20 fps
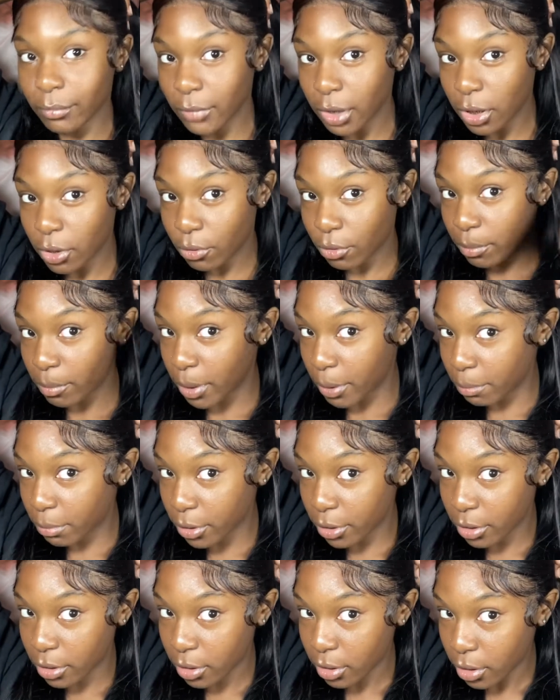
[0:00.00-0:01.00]

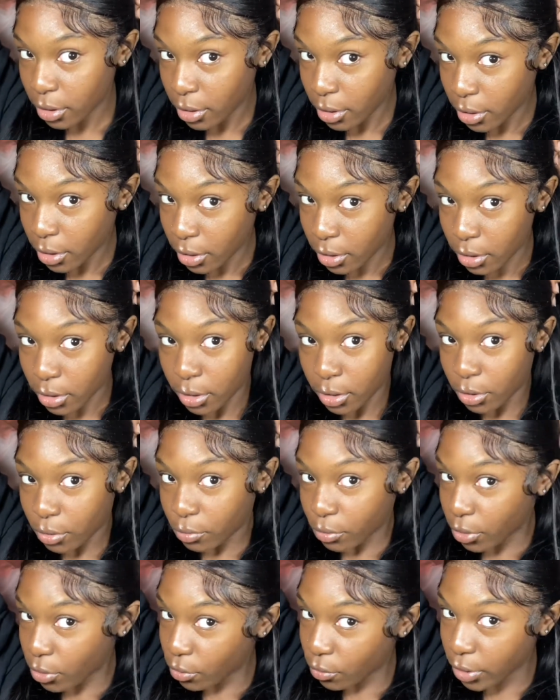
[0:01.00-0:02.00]
Remember, we're
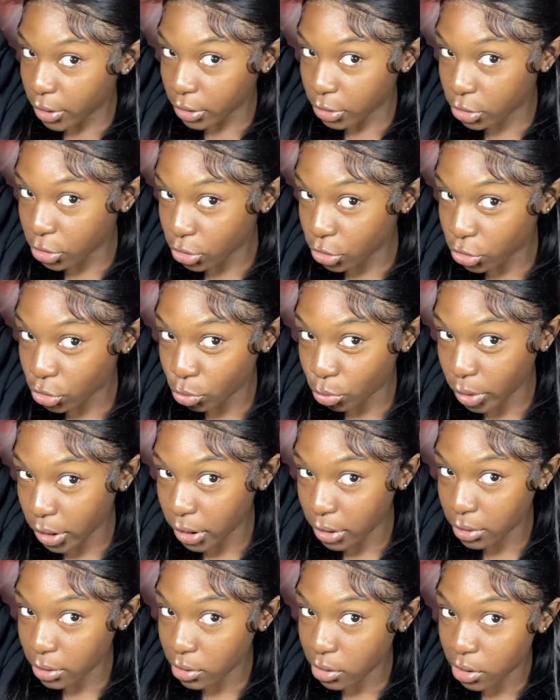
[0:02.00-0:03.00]
going to
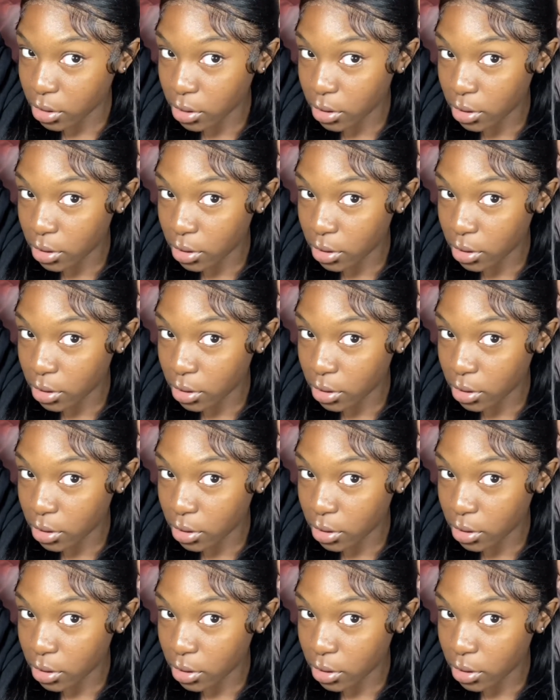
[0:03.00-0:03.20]
twist.